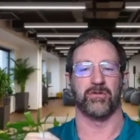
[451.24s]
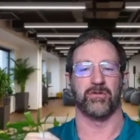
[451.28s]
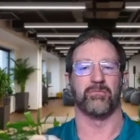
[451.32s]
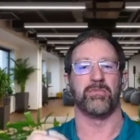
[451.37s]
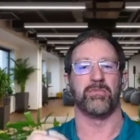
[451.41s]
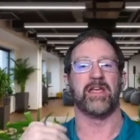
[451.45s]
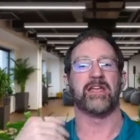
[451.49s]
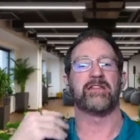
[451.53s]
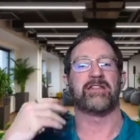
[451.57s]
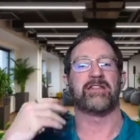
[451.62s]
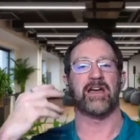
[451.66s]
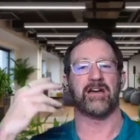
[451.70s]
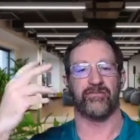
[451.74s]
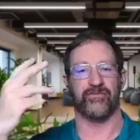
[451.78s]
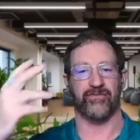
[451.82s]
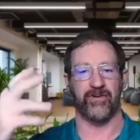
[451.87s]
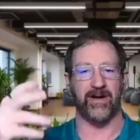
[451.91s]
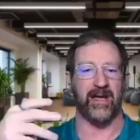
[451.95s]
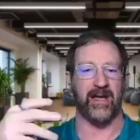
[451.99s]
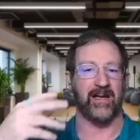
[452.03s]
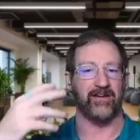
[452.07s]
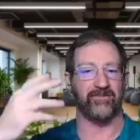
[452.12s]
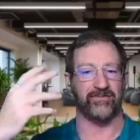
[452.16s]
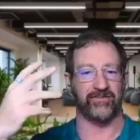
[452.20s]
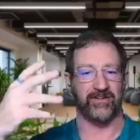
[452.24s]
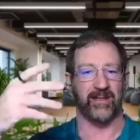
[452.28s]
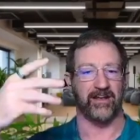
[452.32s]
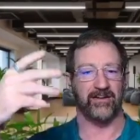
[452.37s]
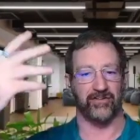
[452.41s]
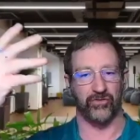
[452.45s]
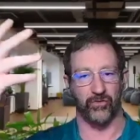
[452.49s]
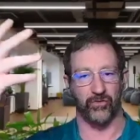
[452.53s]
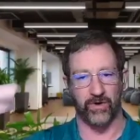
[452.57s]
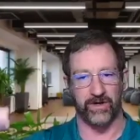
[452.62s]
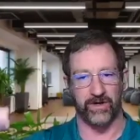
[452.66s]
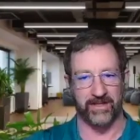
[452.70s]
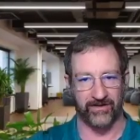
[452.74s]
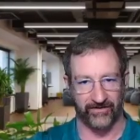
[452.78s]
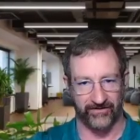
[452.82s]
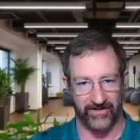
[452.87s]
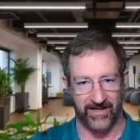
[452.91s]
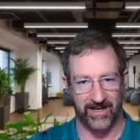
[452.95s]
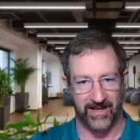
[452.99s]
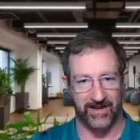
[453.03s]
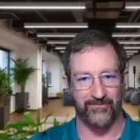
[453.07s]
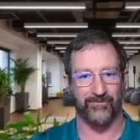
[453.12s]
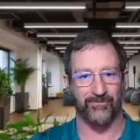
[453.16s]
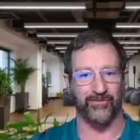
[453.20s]
in that 5, 10, 20 year
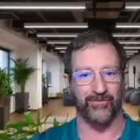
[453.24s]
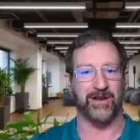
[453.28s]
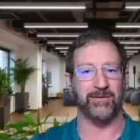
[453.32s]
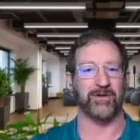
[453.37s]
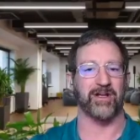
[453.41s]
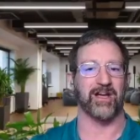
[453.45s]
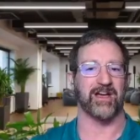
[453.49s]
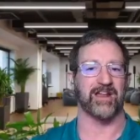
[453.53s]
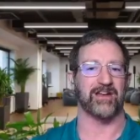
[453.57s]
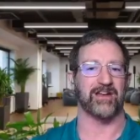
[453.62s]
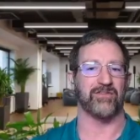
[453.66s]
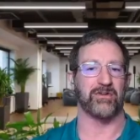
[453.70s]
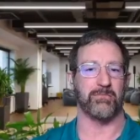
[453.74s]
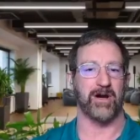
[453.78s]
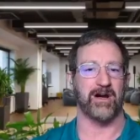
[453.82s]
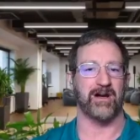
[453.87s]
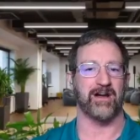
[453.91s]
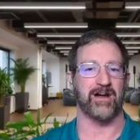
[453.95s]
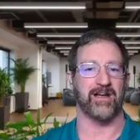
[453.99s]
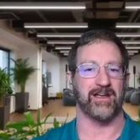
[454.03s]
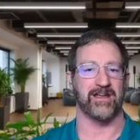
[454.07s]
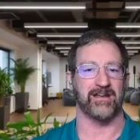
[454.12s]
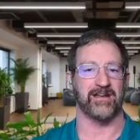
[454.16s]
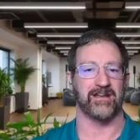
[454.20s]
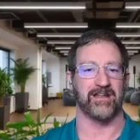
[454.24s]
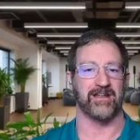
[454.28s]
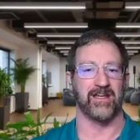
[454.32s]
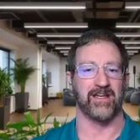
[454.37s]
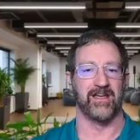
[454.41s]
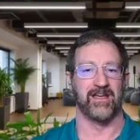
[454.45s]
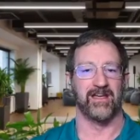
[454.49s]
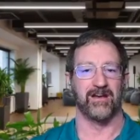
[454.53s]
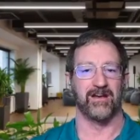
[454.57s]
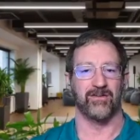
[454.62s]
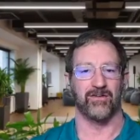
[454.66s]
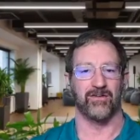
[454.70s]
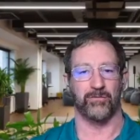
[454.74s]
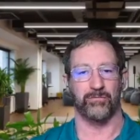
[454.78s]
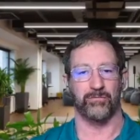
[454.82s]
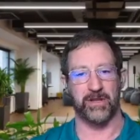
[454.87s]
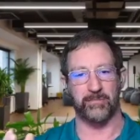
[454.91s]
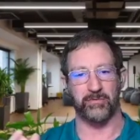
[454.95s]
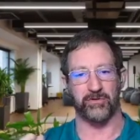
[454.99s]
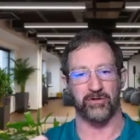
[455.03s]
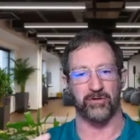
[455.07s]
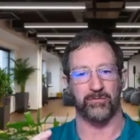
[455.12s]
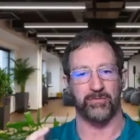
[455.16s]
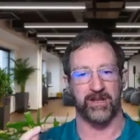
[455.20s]
time frame kind of in mind, where
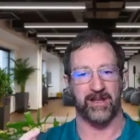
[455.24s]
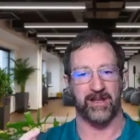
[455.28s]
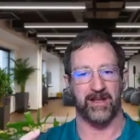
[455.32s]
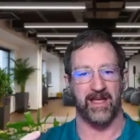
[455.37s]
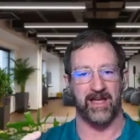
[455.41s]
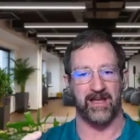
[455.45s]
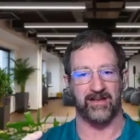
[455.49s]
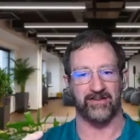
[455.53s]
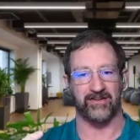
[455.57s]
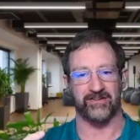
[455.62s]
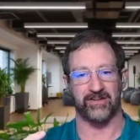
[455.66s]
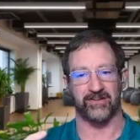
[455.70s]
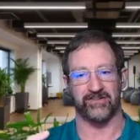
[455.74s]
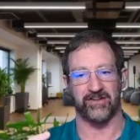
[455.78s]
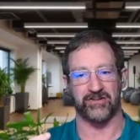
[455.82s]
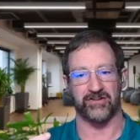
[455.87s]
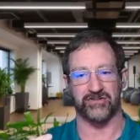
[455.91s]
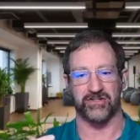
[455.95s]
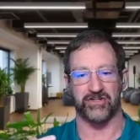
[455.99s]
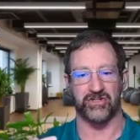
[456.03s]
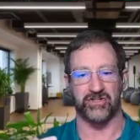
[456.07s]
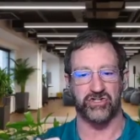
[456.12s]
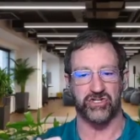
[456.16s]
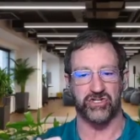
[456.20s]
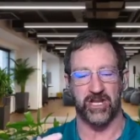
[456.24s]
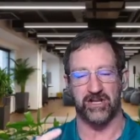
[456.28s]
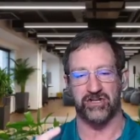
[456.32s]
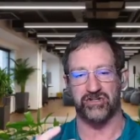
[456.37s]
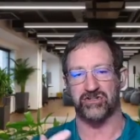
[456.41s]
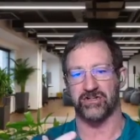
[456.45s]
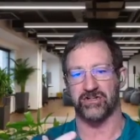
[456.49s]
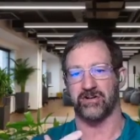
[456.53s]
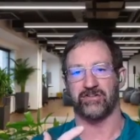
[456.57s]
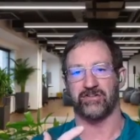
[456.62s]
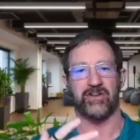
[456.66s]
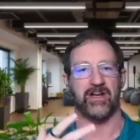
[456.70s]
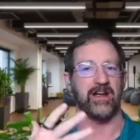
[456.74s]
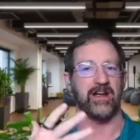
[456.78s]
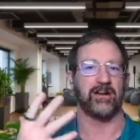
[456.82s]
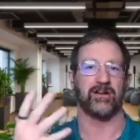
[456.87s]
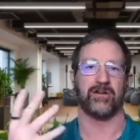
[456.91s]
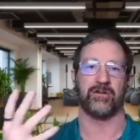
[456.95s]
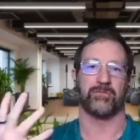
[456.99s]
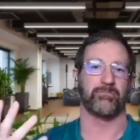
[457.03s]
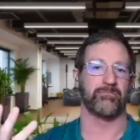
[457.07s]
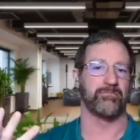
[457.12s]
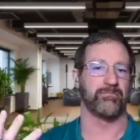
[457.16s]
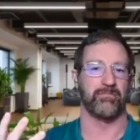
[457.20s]
people are being asked to essentially change their
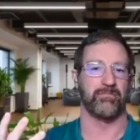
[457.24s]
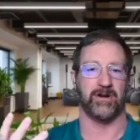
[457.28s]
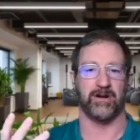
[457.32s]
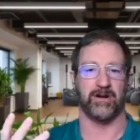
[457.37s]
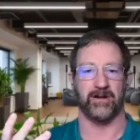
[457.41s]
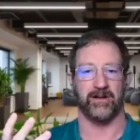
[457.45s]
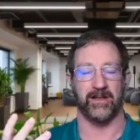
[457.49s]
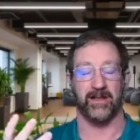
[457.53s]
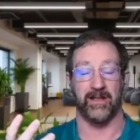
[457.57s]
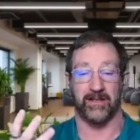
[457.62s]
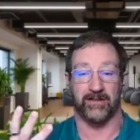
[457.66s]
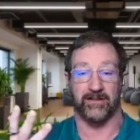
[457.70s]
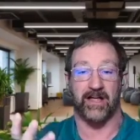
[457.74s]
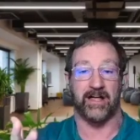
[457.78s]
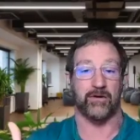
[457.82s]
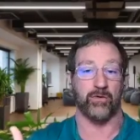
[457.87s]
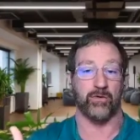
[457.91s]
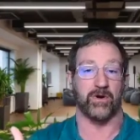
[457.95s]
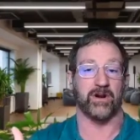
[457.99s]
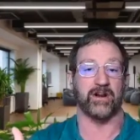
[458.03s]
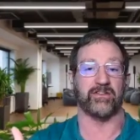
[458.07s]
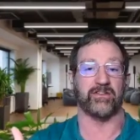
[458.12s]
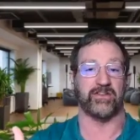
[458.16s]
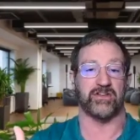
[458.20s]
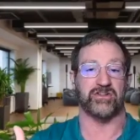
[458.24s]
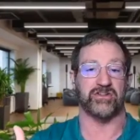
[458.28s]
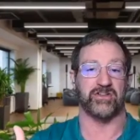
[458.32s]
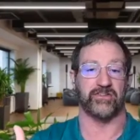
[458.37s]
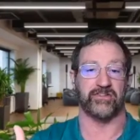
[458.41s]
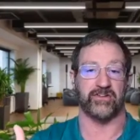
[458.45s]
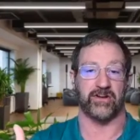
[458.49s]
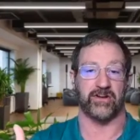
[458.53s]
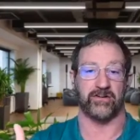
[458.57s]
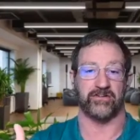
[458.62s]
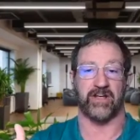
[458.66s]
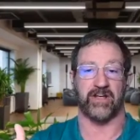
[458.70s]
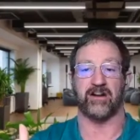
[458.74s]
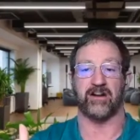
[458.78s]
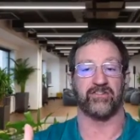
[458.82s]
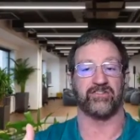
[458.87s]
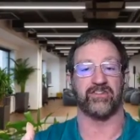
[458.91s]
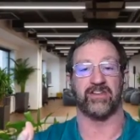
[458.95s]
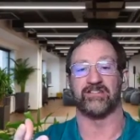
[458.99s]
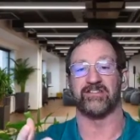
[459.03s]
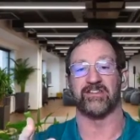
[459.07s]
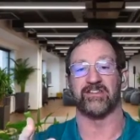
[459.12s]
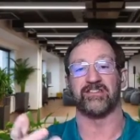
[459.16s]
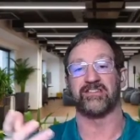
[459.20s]
entire in a lot of organizations, their entire
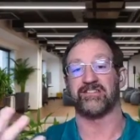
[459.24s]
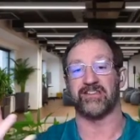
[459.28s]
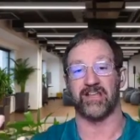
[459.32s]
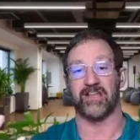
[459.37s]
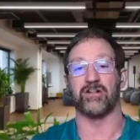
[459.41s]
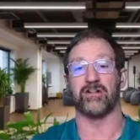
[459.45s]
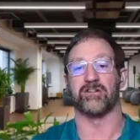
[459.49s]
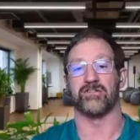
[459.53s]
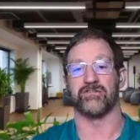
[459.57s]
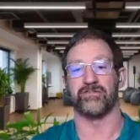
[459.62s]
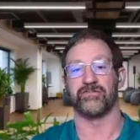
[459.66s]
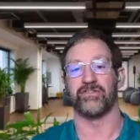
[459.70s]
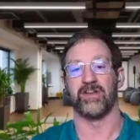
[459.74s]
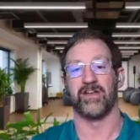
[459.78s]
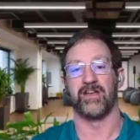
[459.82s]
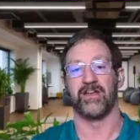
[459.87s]
sense of self.